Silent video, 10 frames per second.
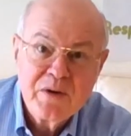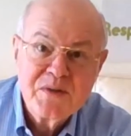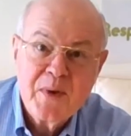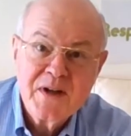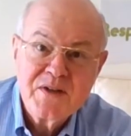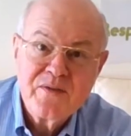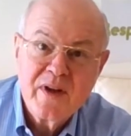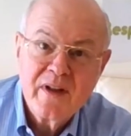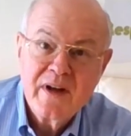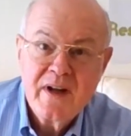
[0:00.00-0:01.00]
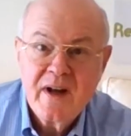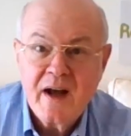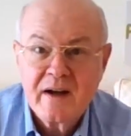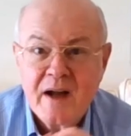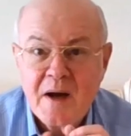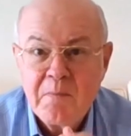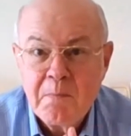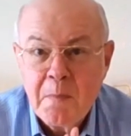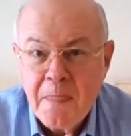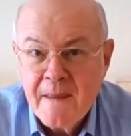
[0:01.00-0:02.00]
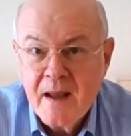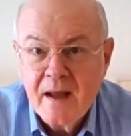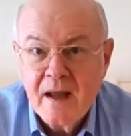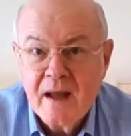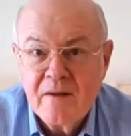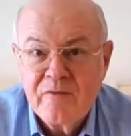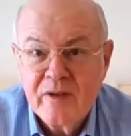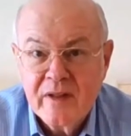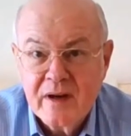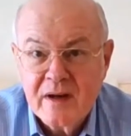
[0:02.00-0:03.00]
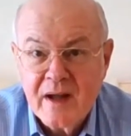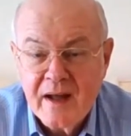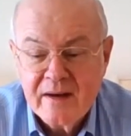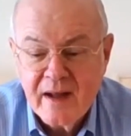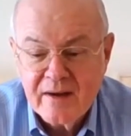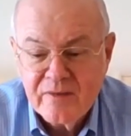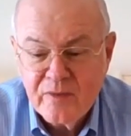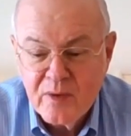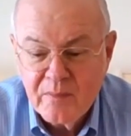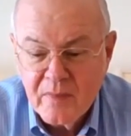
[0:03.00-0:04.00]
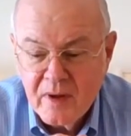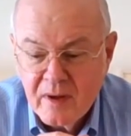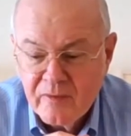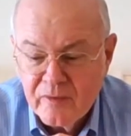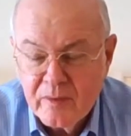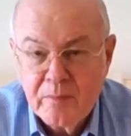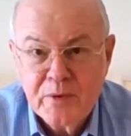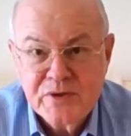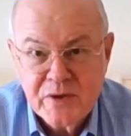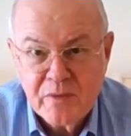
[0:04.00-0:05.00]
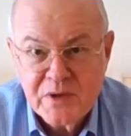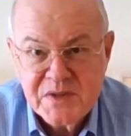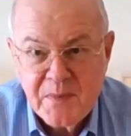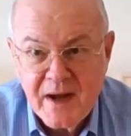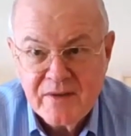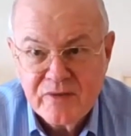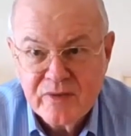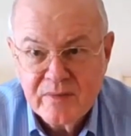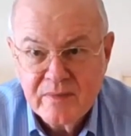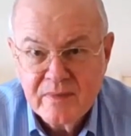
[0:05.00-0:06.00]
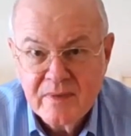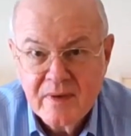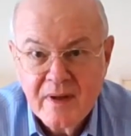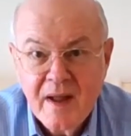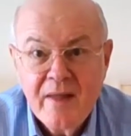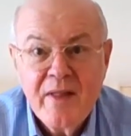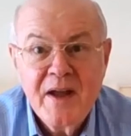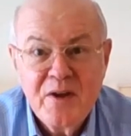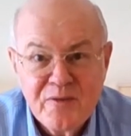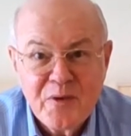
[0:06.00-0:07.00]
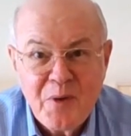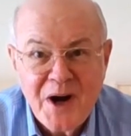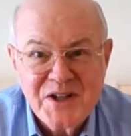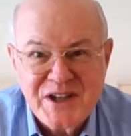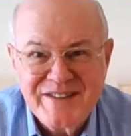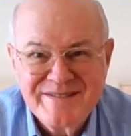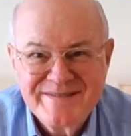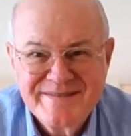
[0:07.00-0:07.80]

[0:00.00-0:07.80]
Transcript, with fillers: at responsiveled.com and fill in a contact form for personal response. Thank you for watching.